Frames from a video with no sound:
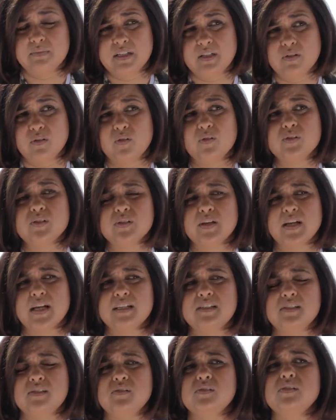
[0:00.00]
but it also
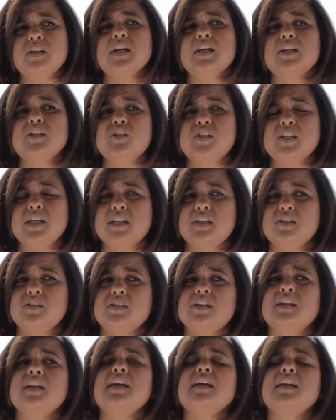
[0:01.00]
has to change